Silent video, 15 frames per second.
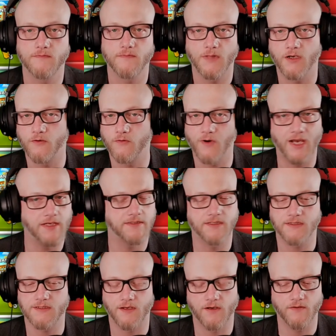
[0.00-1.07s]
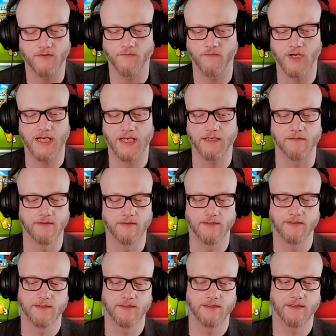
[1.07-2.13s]
Oasis all the way.
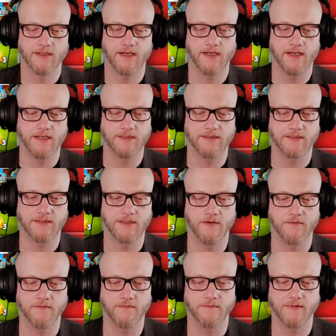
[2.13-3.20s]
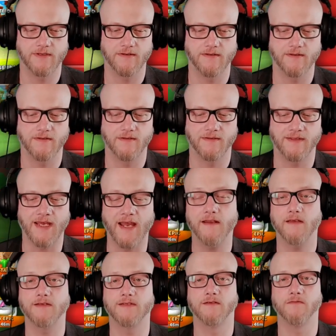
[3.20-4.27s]
So that
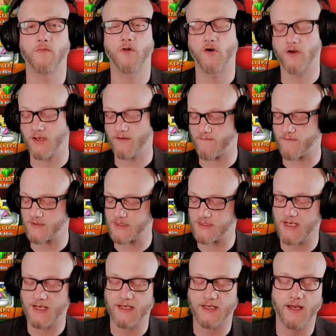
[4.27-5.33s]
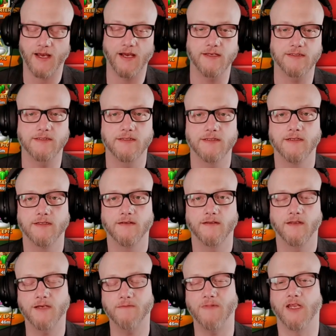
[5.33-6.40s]
is the market for today, guys.
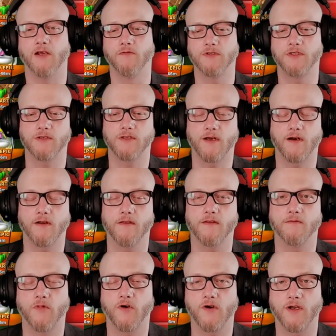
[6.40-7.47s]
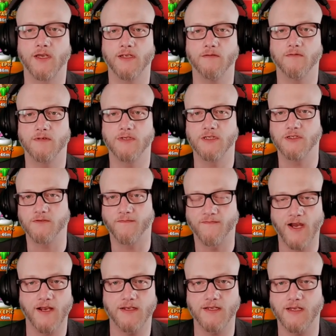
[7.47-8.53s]
Let me know what you thought of the market. Did you
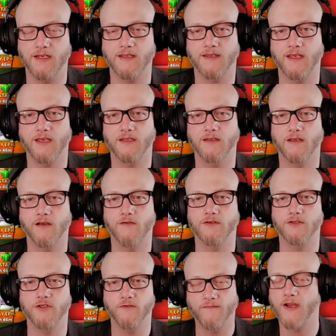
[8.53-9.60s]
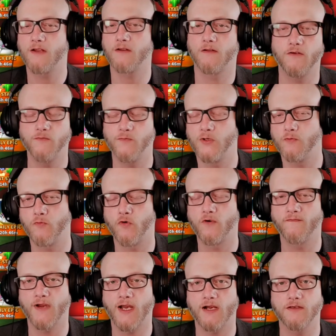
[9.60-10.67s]
find anything in there that you found a little bit more
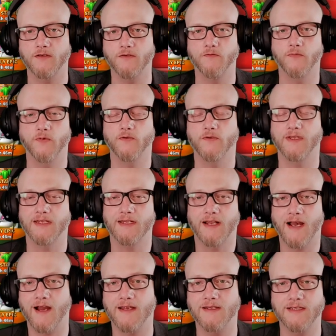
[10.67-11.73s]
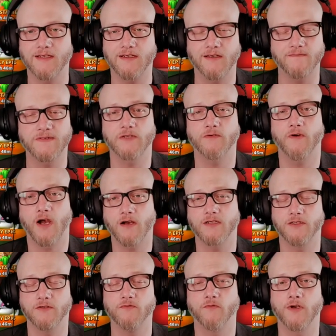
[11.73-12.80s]
valuable than I did? If so, I
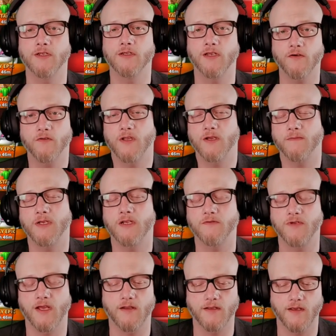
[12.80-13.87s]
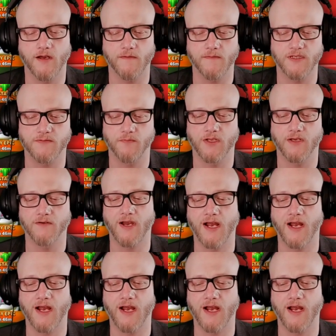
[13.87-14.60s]
do want to know. Let me know down in the comments below.